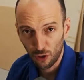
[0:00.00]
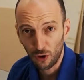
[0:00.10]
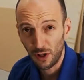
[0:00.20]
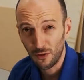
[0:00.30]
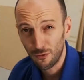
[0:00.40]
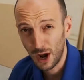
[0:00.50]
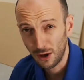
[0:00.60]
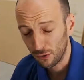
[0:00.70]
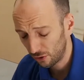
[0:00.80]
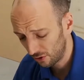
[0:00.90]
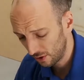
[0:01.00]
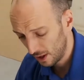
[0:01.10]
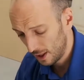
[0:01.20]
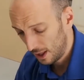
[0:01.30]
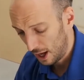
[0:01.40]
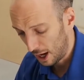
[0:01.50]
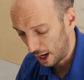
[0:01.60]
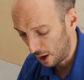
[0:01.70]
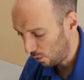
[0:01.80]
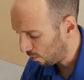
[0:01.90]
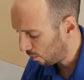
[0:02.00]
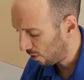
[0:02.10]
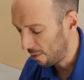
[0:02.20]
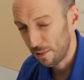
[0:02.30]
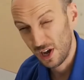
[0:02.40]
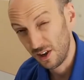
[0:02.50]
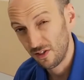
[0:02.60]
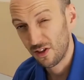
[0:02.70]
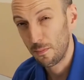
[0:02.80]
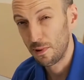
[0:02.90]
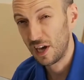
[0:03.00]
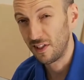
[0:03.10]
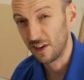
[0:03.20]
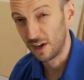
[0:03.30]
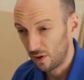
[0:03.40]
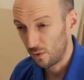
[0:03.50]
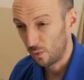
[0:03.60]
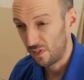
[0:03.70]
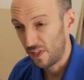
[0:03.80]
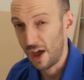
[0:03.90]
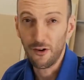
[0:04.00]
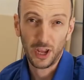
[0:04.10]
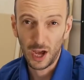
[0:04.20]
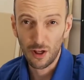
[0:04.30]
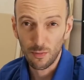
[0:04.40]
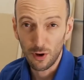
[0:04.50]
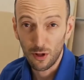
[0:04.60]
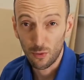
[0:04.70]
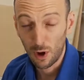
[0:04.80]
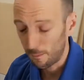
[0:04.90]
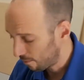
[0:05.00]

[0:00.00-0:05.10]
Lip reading: on in the rails. I wouldn't want the pinions competing with their engagement as well.